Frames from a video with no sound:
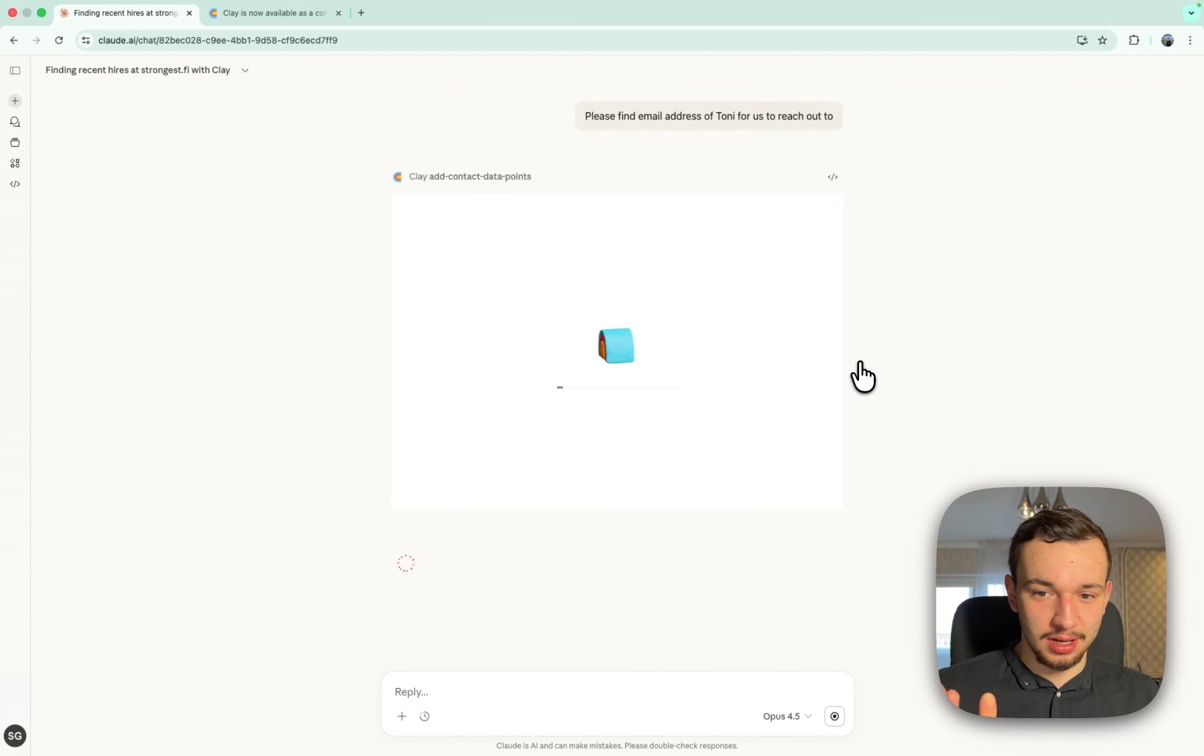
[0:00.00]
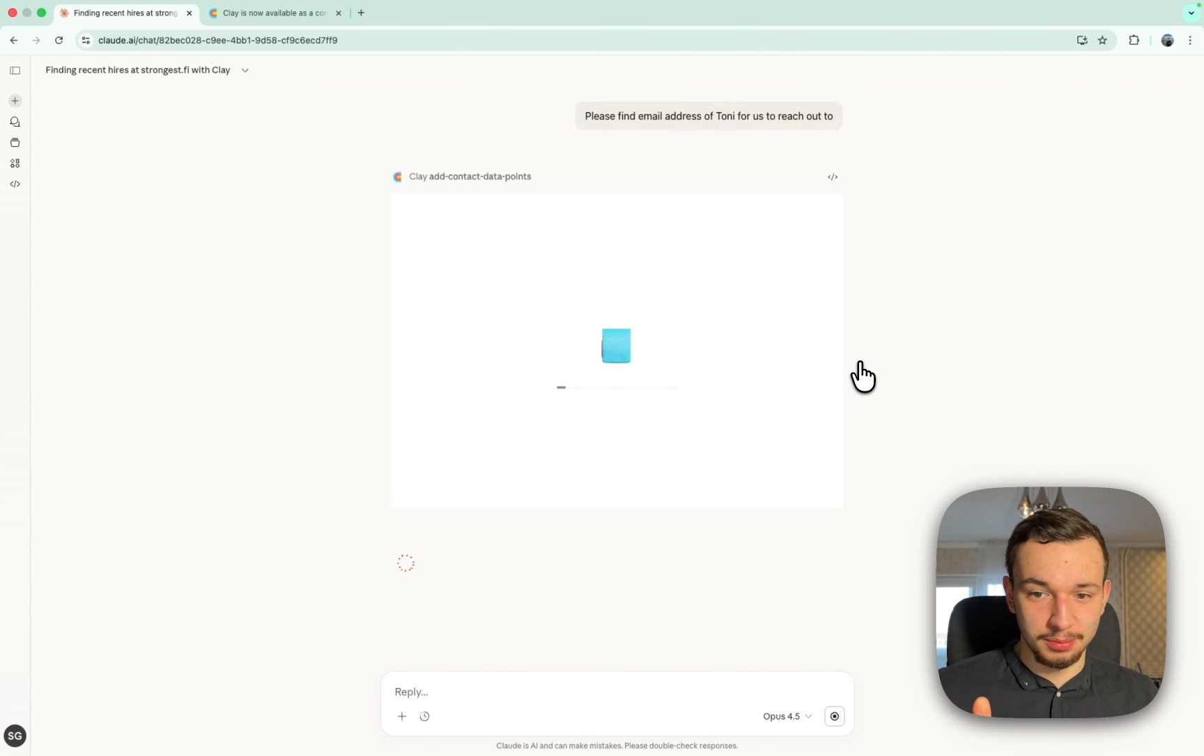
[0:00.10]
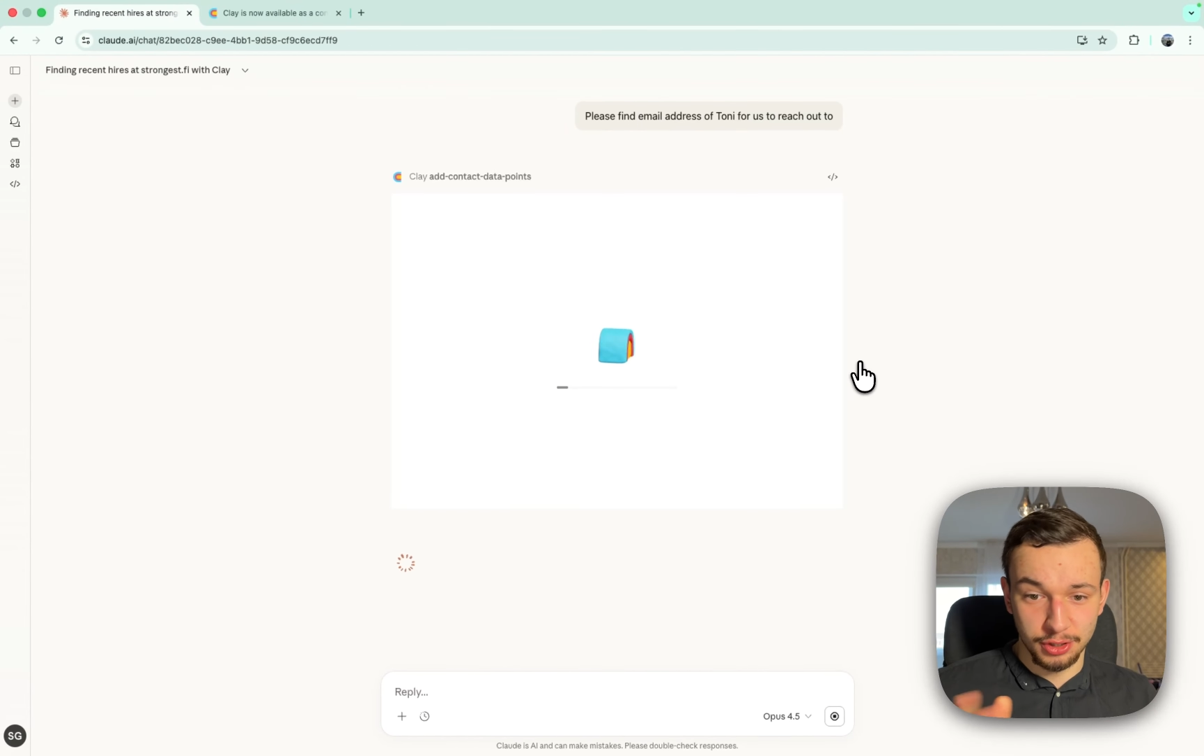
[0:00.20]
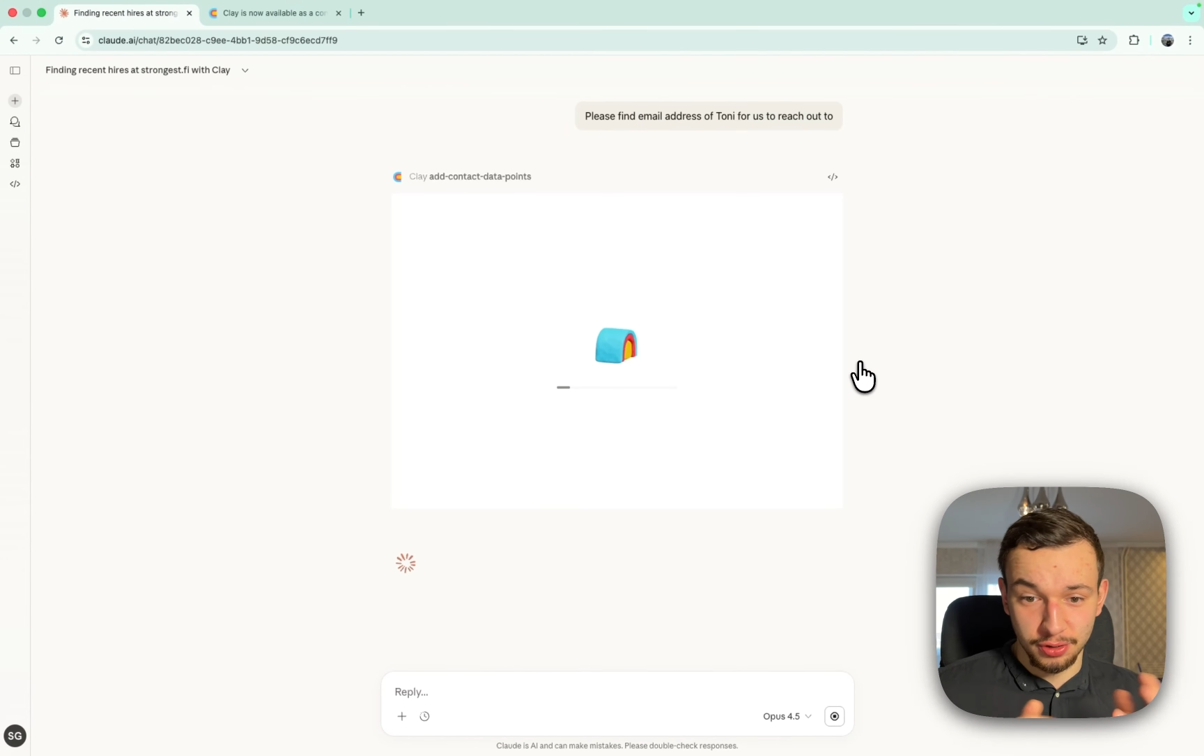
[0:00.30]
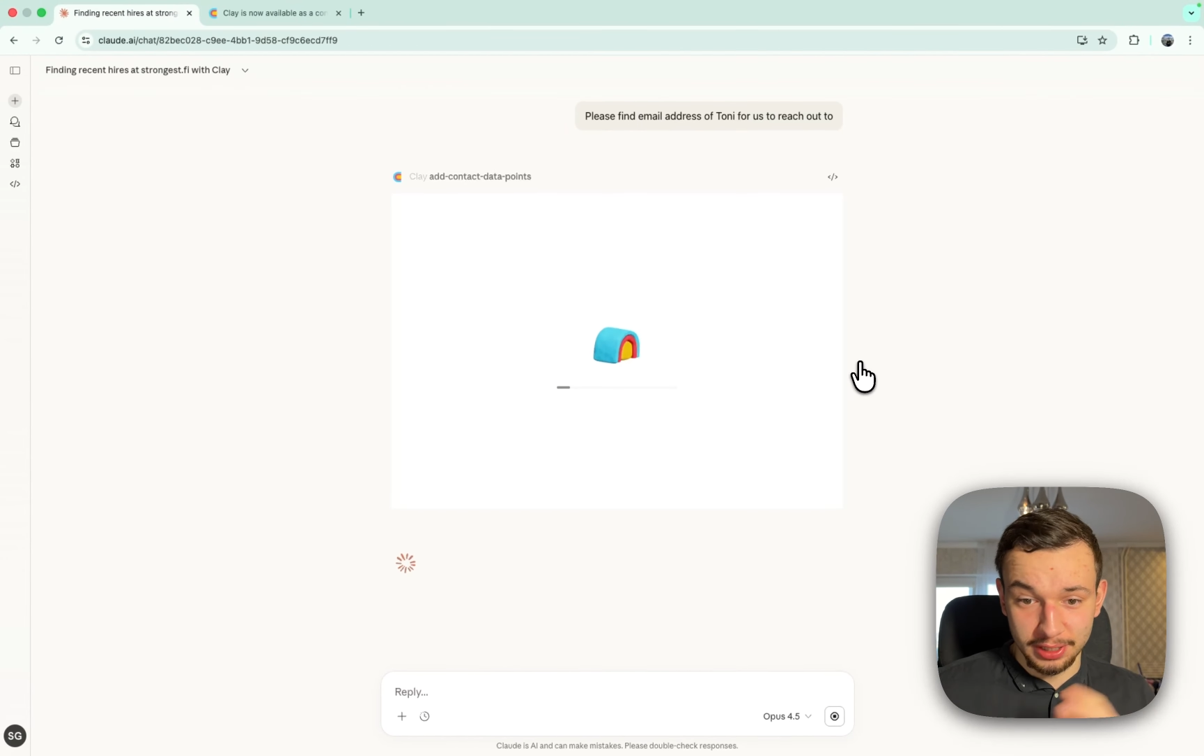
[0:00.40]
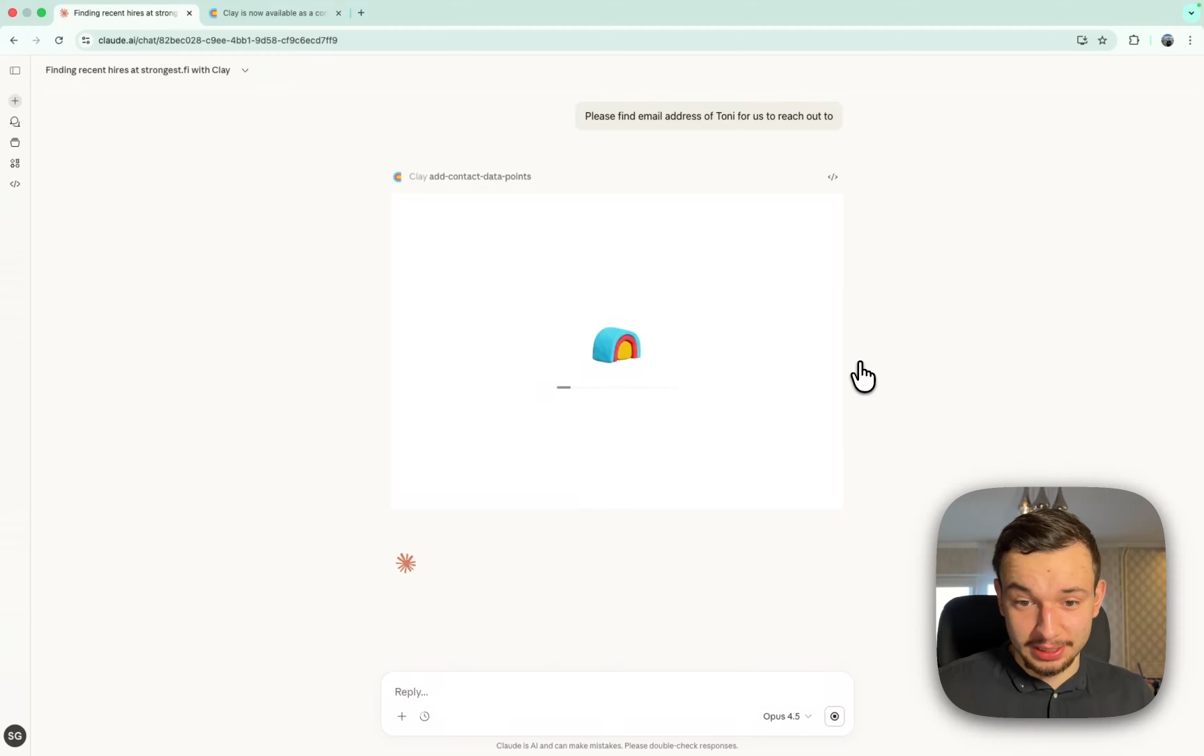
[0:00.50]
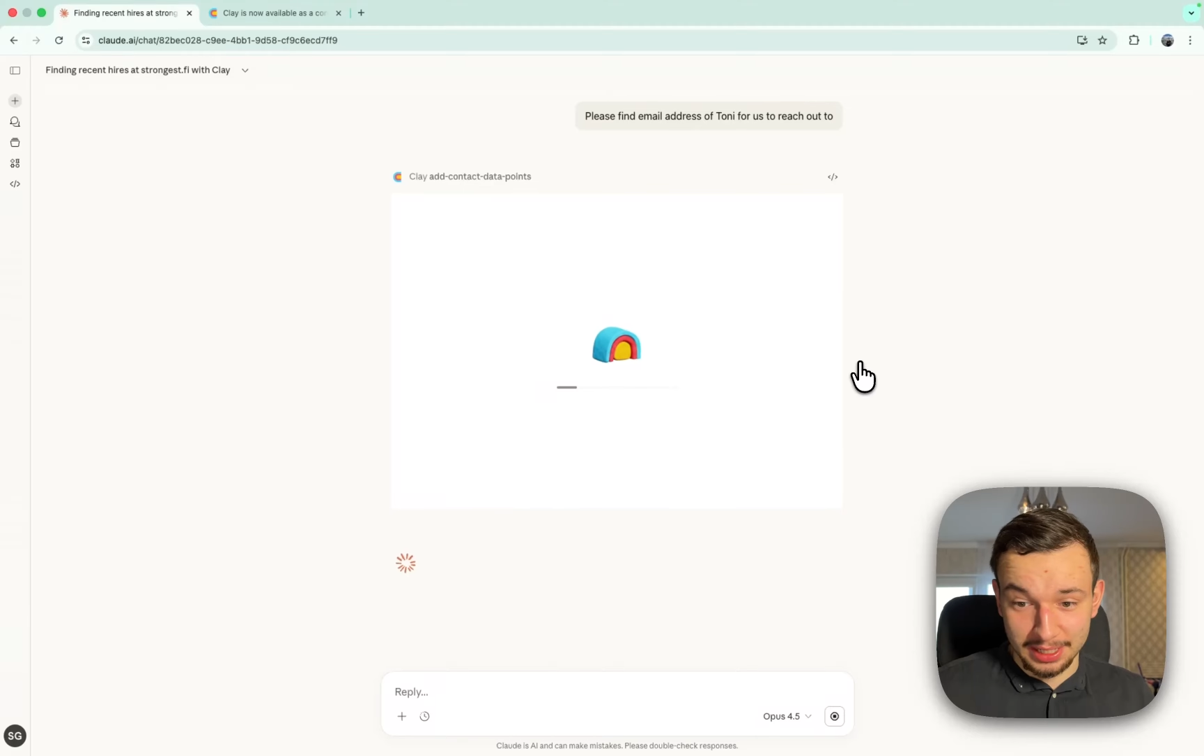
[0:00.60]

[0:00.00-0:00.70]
I'm sure it